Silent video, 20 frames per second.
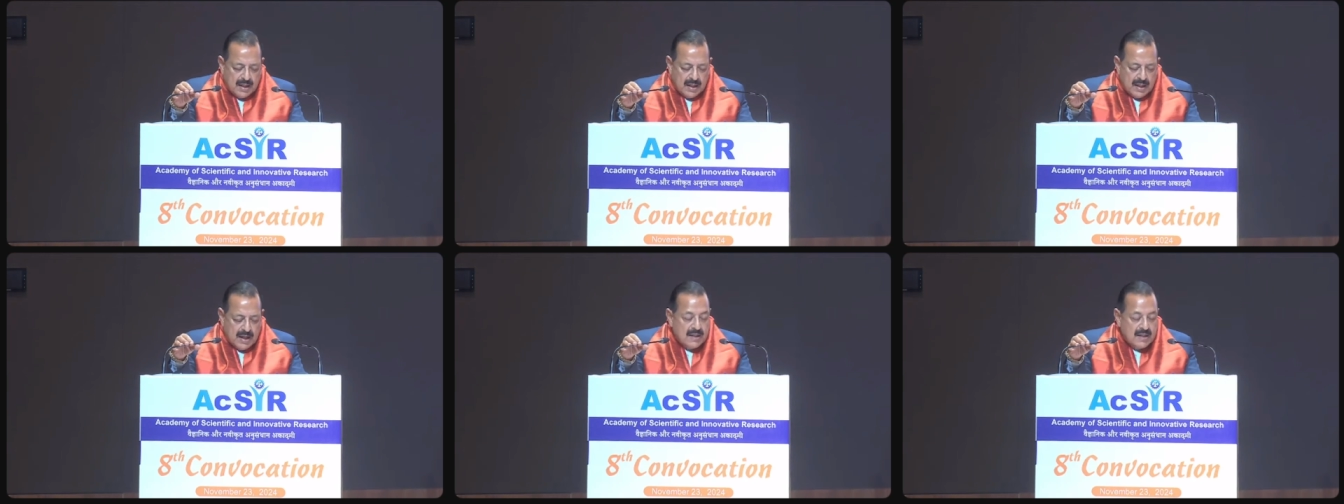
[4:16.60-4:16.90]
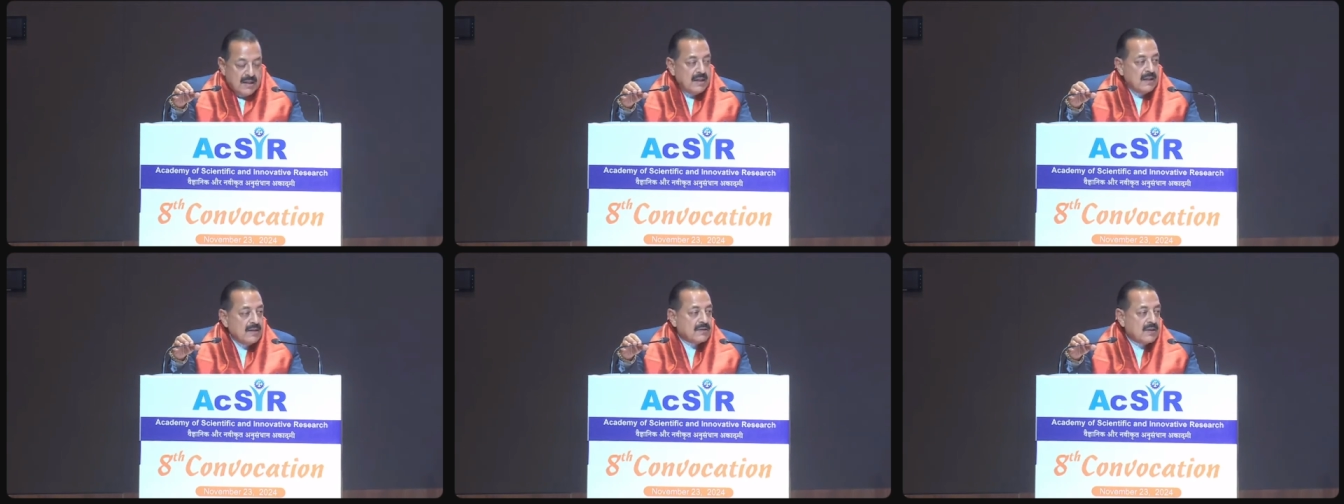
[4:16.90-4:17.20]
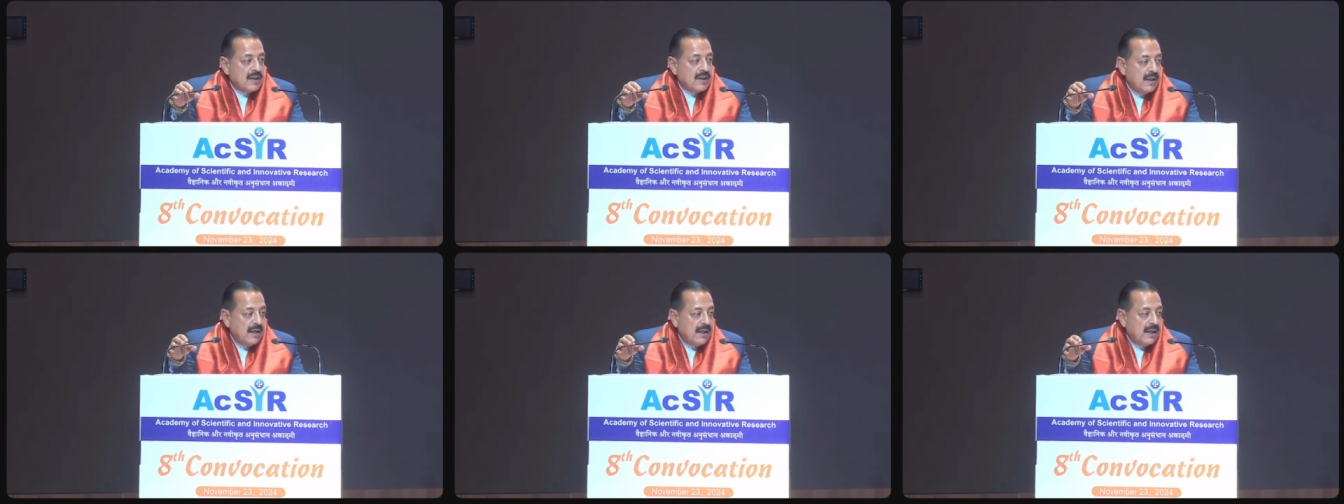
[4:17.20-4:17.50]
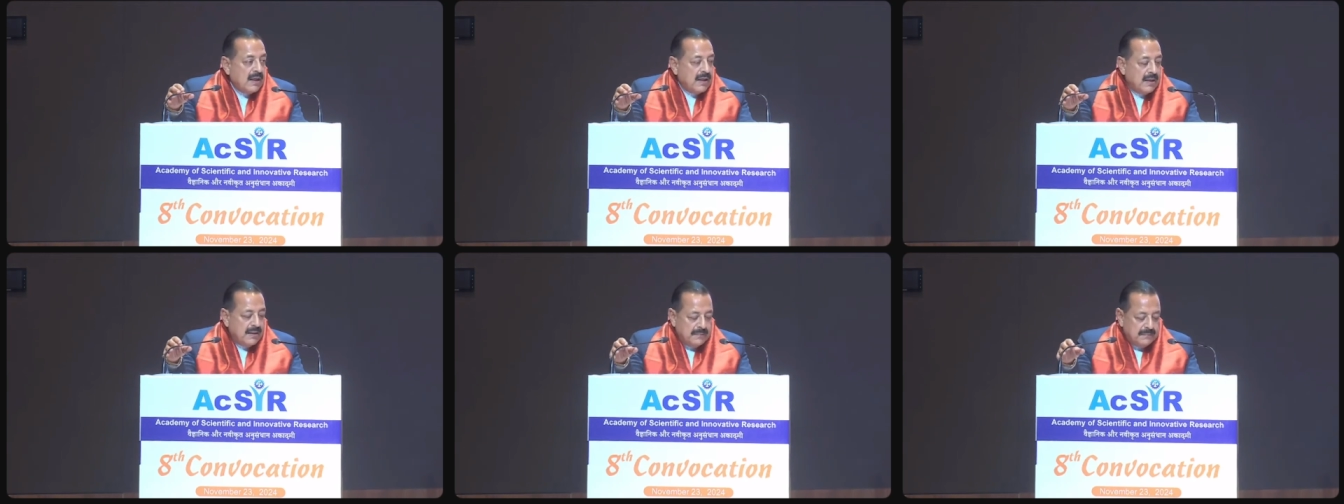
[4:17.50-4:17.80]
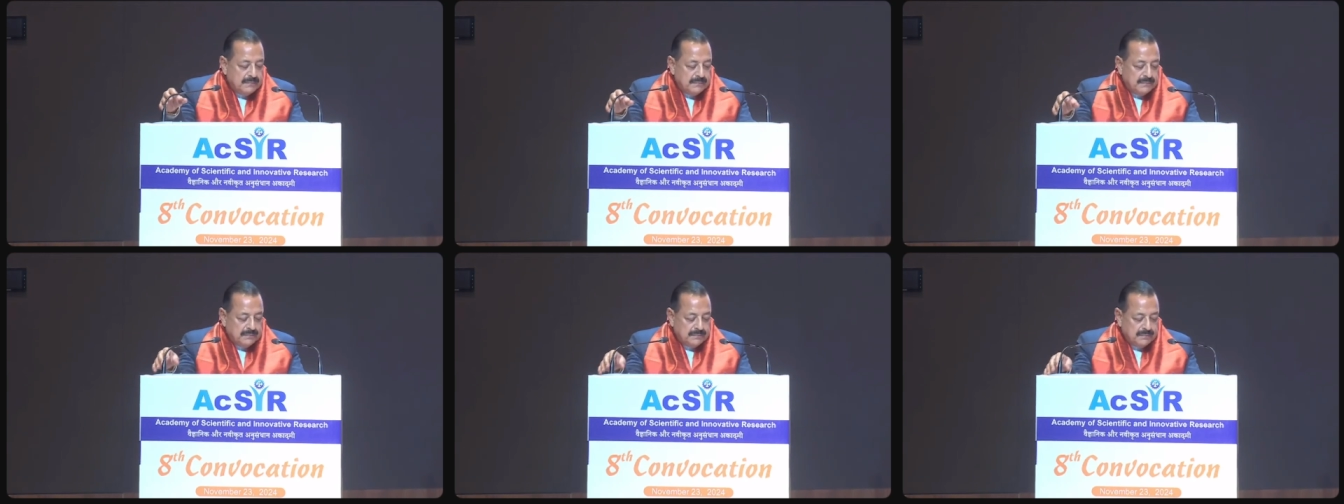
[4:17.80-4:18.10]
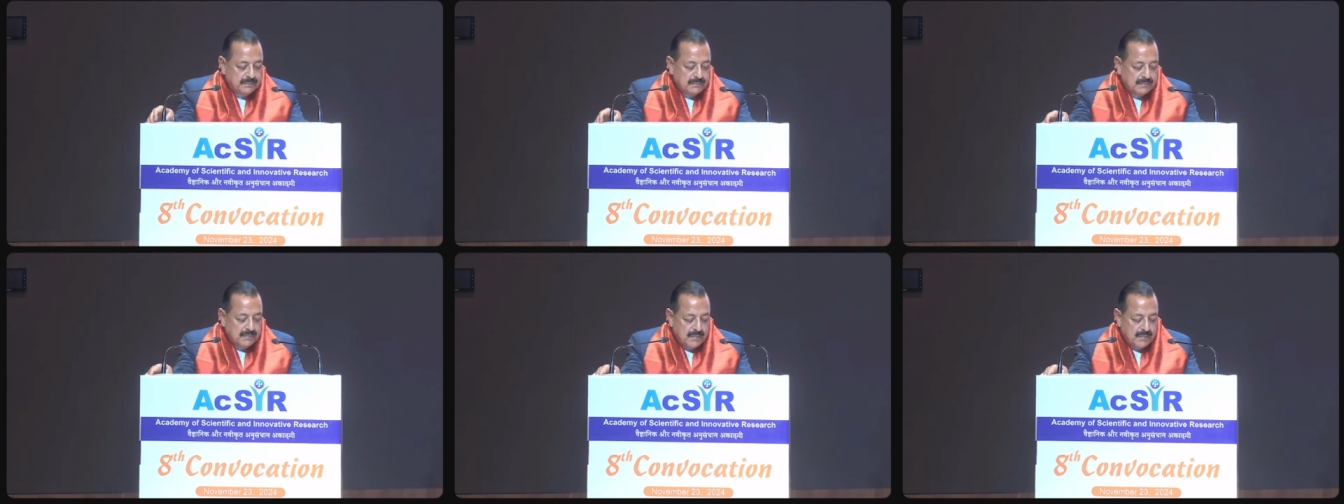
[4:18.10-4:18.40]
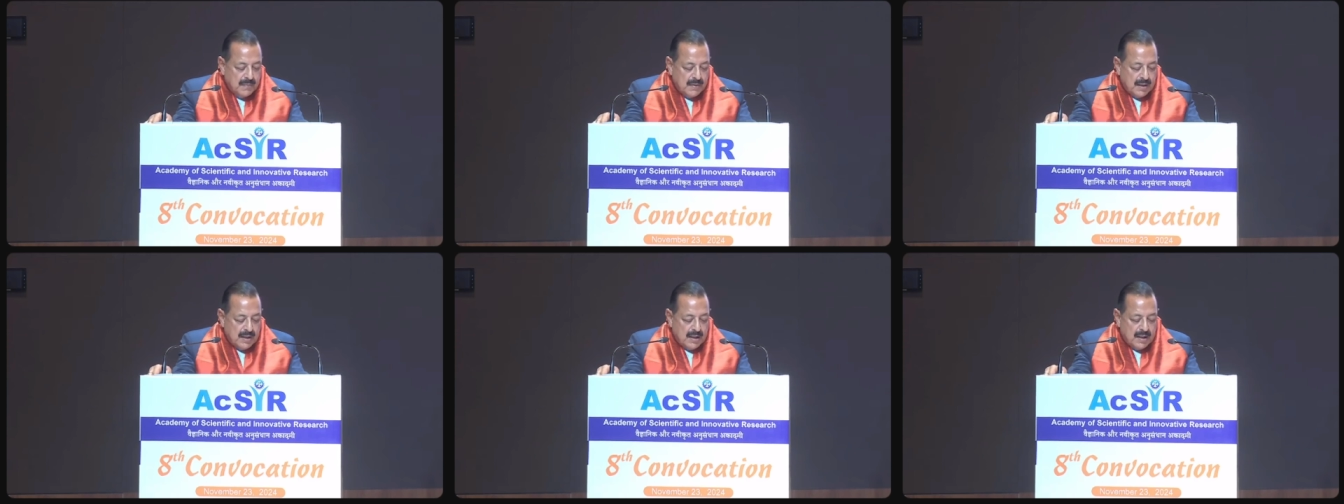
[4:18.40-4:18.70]
at least in India.
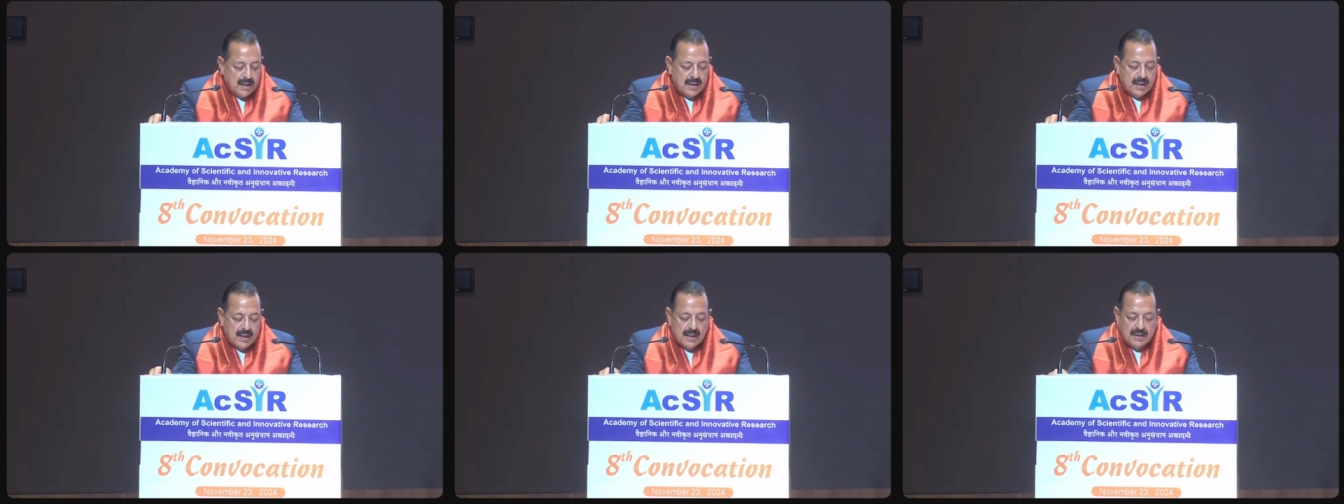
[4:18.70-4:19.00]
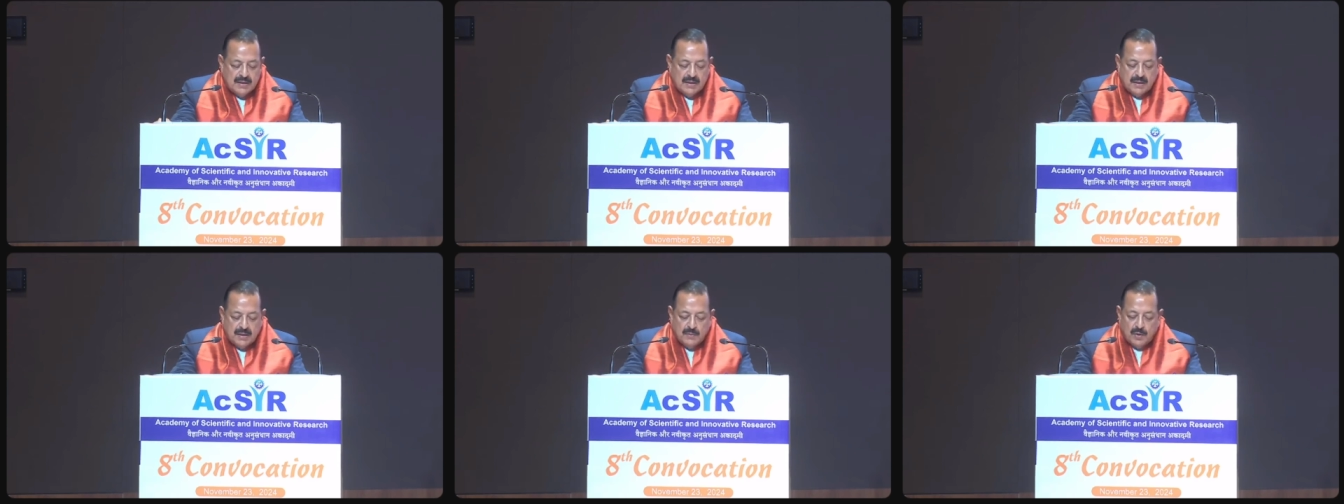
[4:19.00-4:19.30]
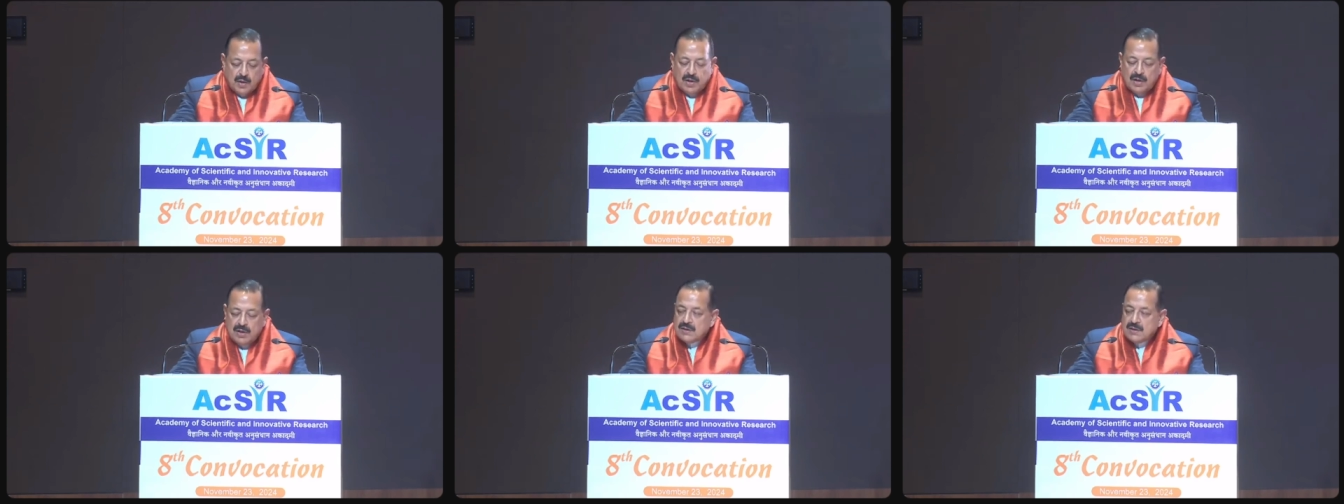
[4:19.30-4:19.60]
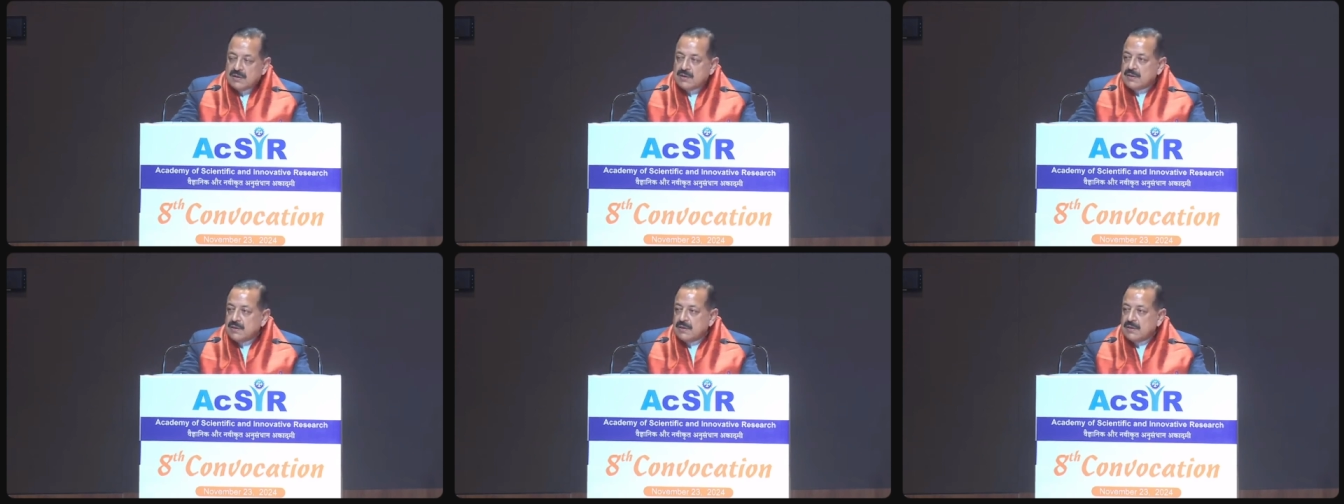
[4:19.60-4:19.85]
And the awards,